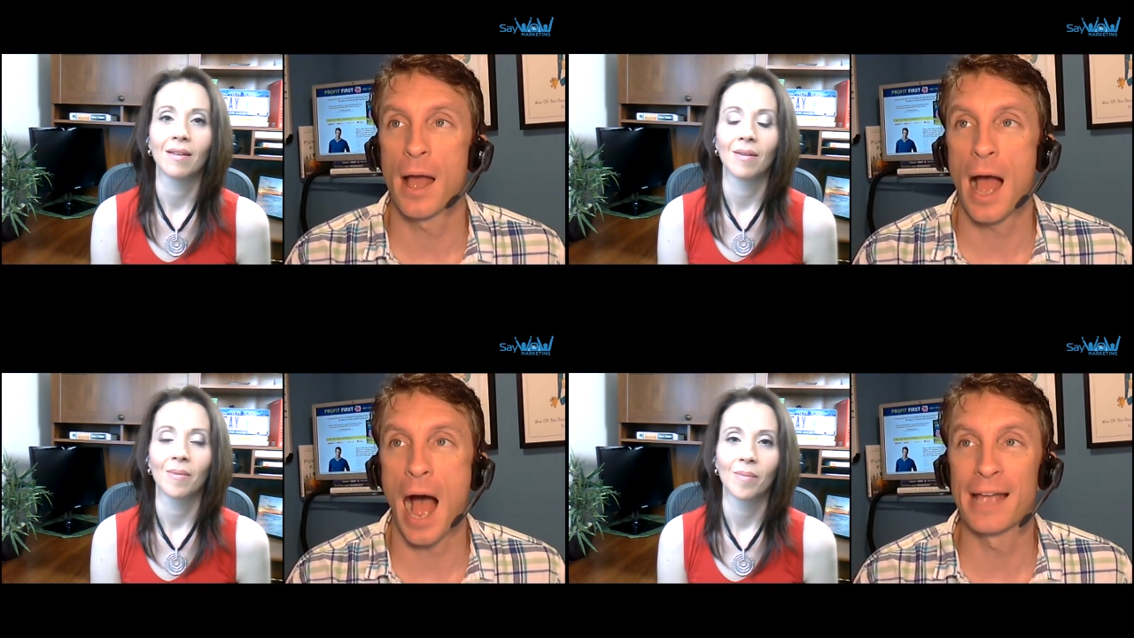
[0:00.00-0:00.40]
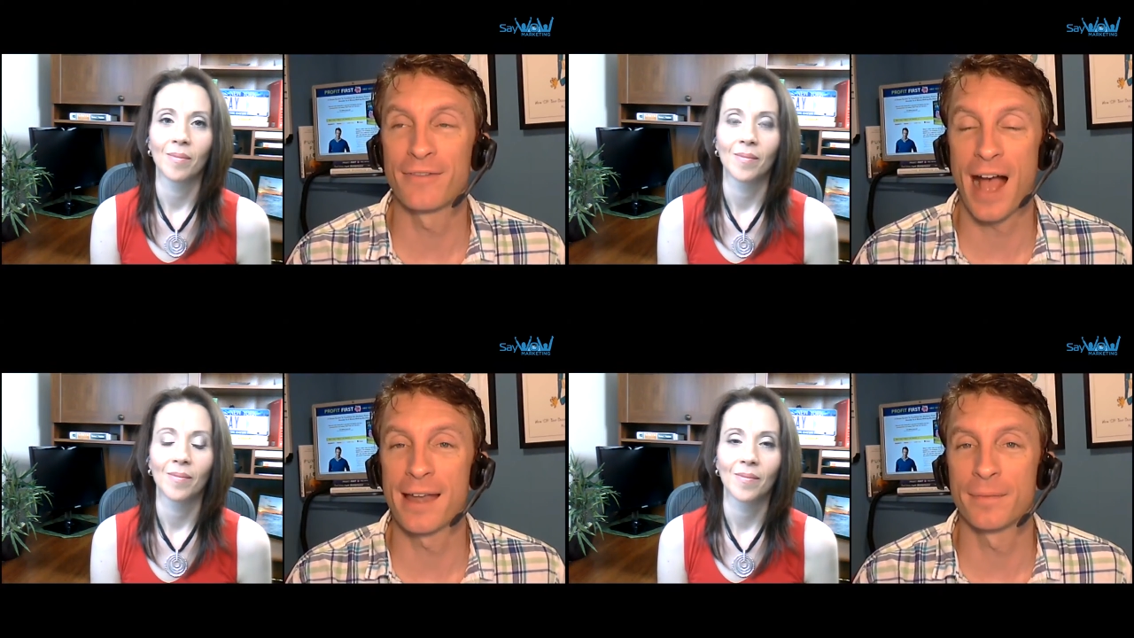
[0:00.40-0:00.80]
Speaker 1: I've
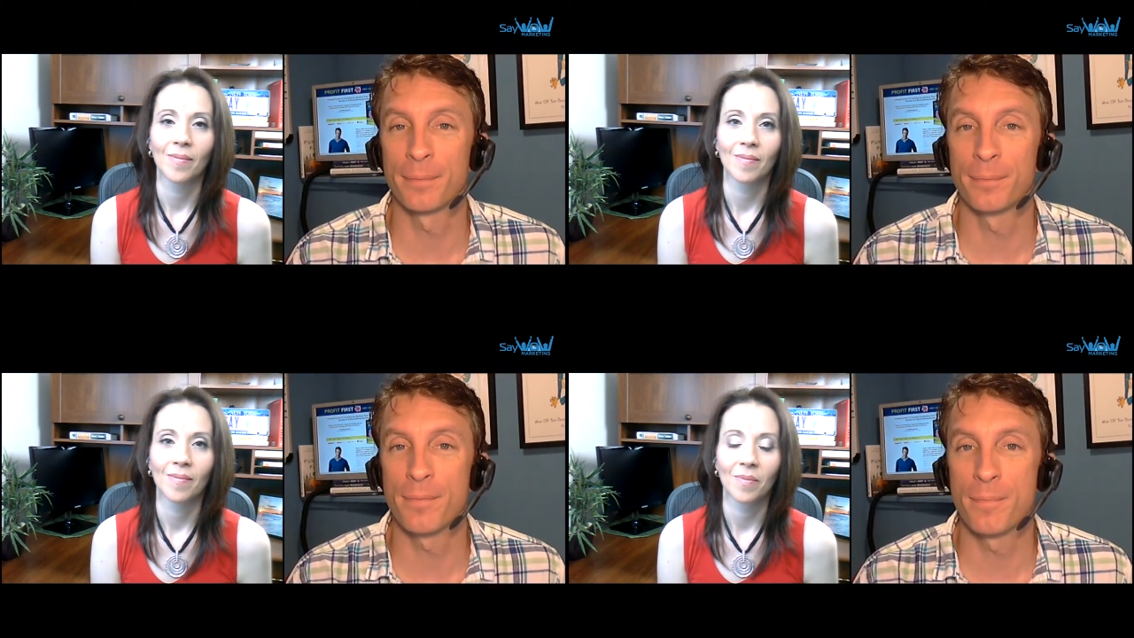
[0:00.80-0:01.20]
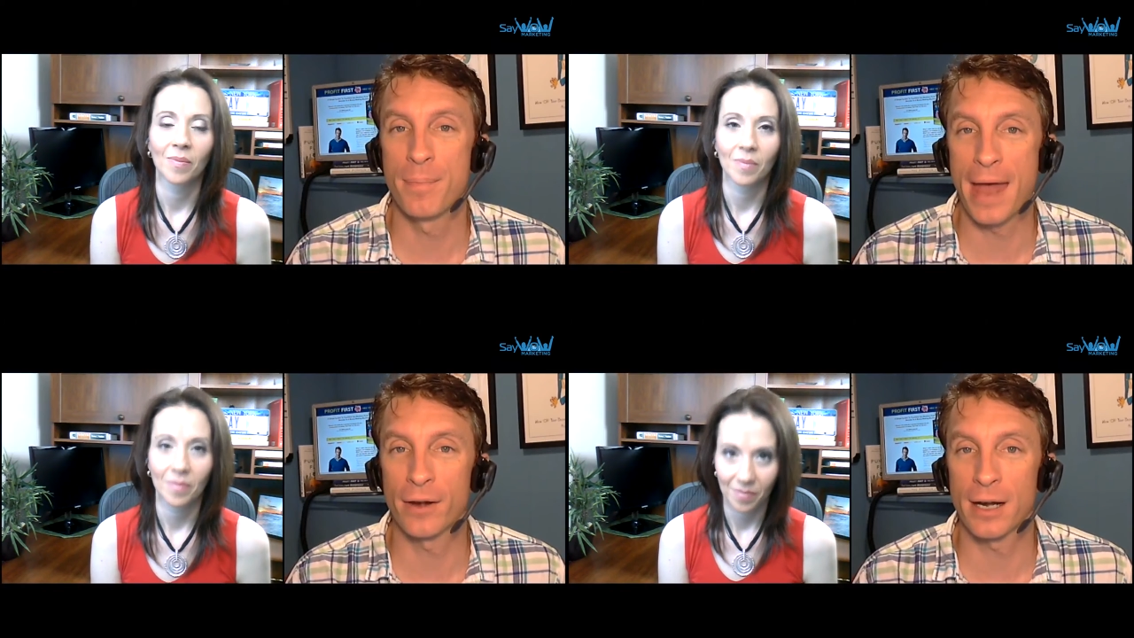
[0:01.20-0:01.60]
gotten
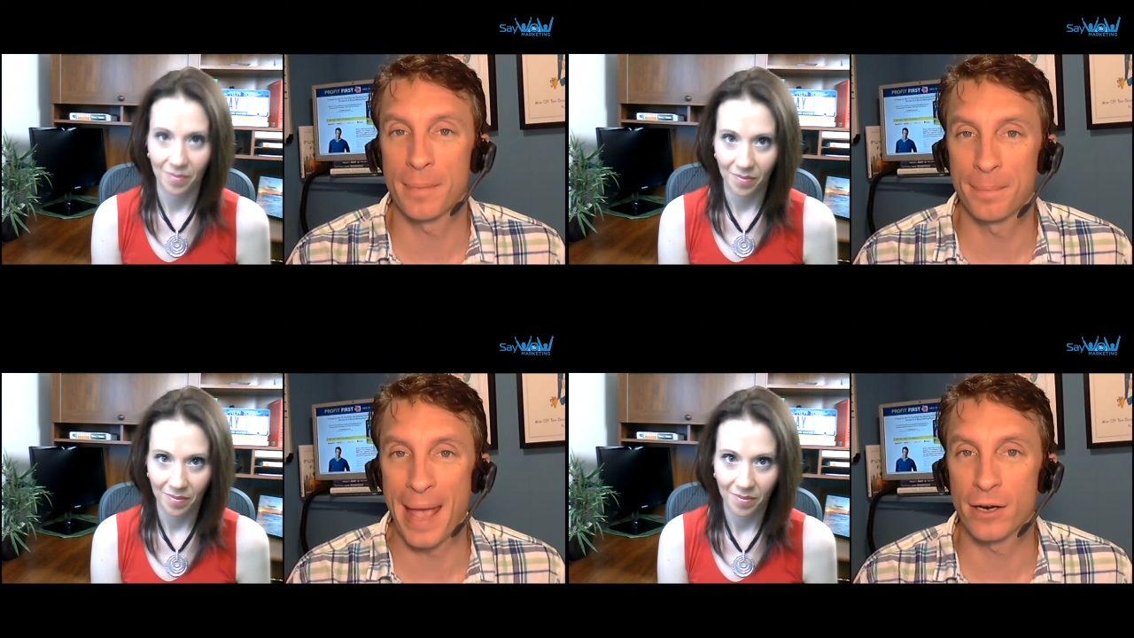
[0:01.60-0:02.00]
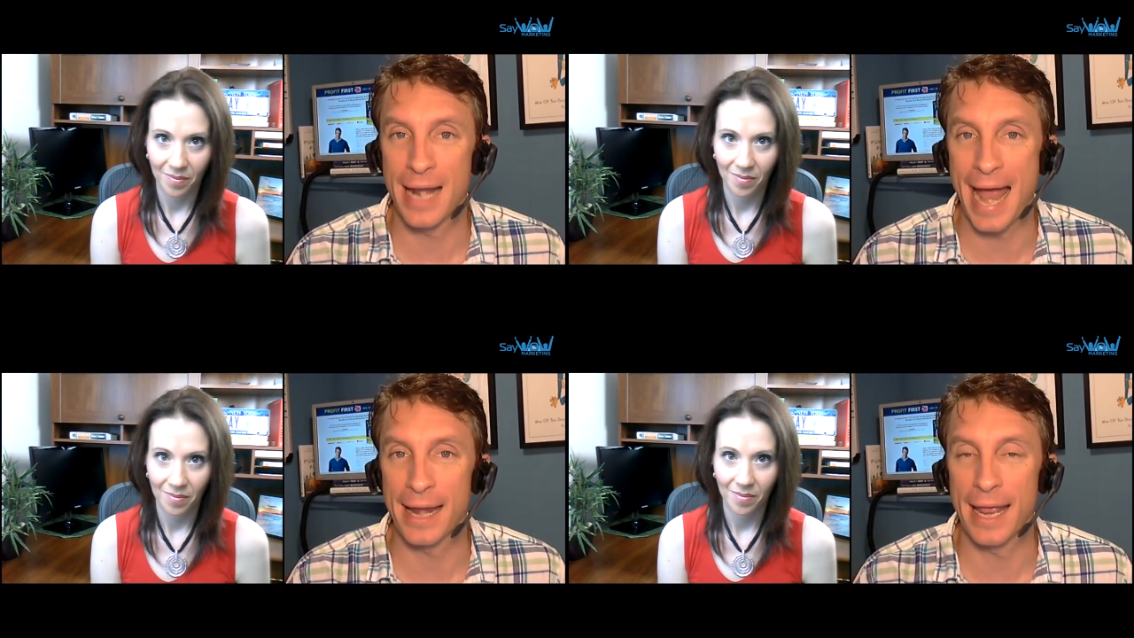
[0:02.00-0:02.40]
better and better
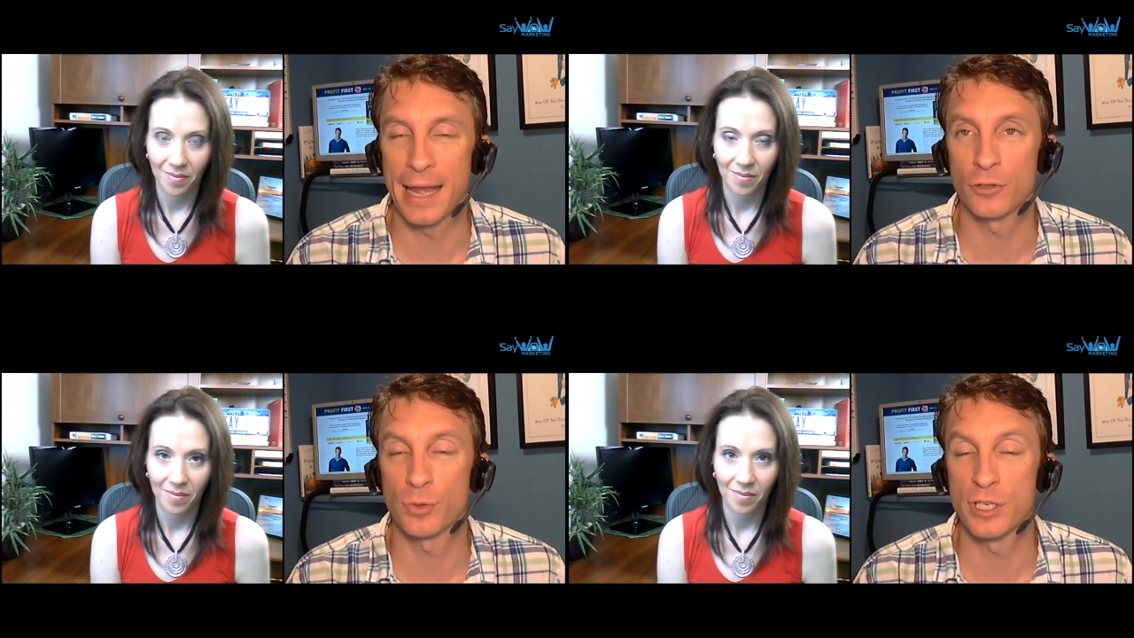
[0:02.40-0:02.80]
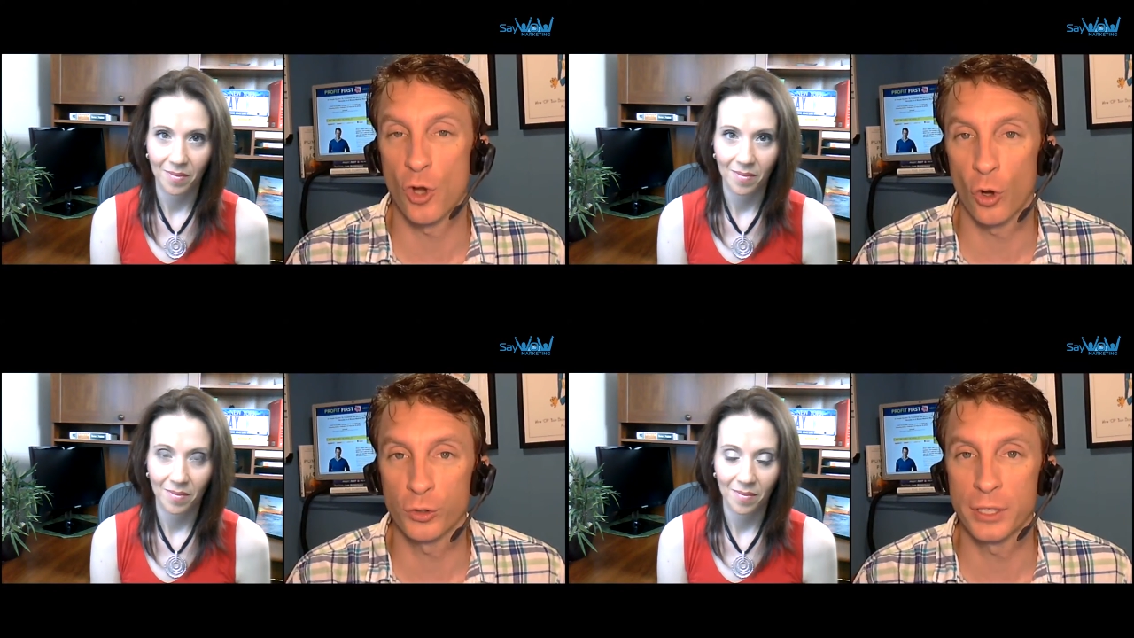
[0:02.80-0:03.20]
at it, and it's
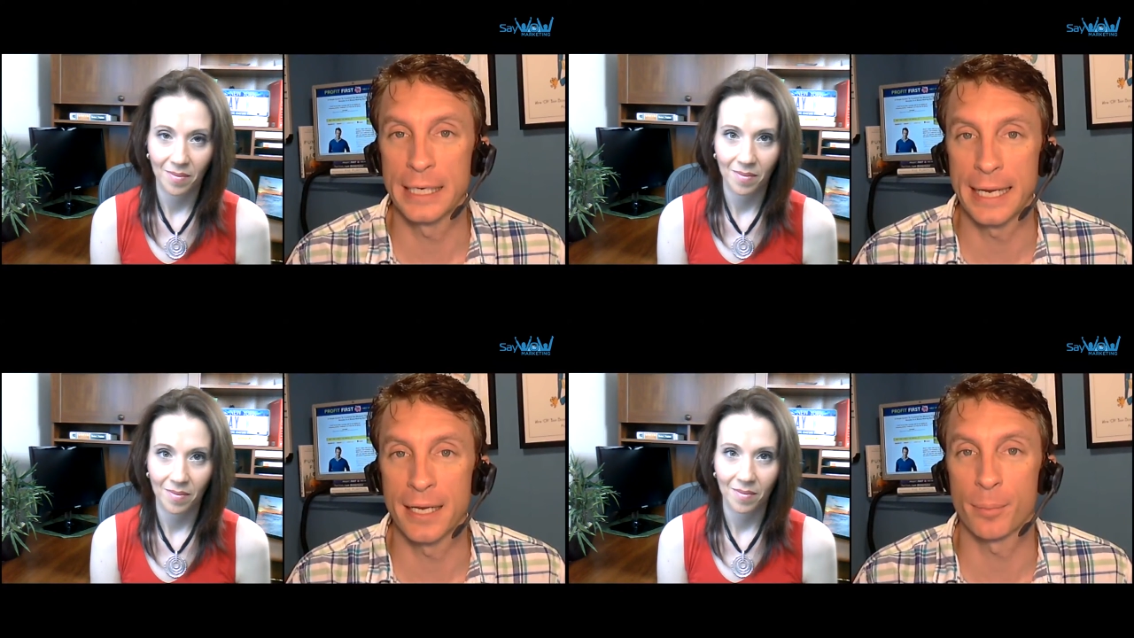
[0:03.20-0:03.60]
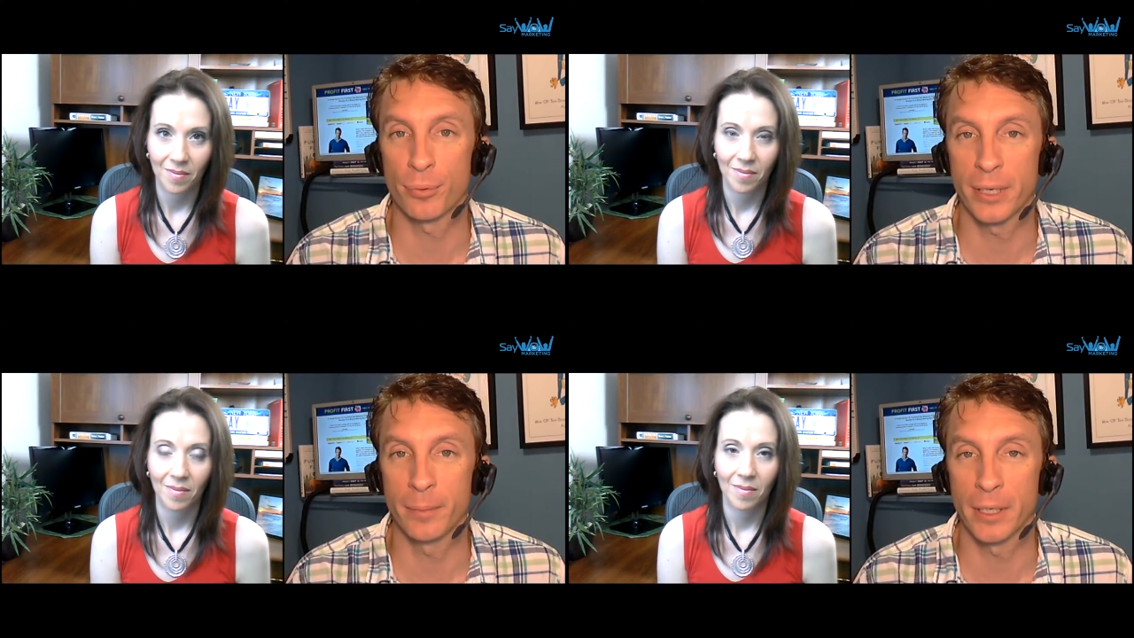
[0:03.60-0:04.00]
resulted in a
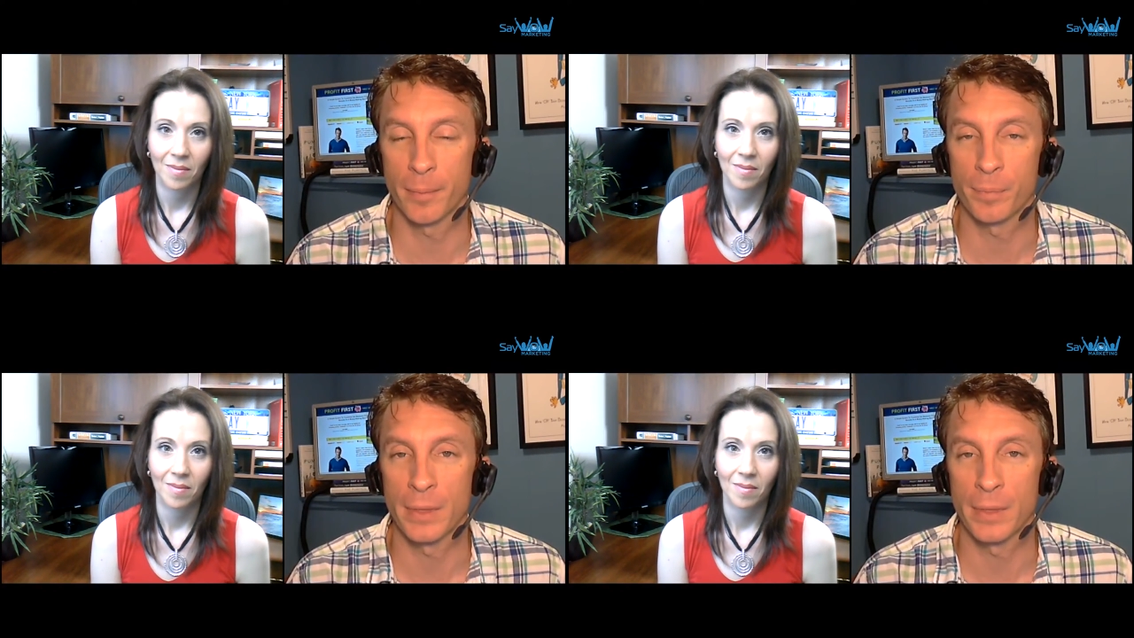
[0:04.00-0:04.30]
premium.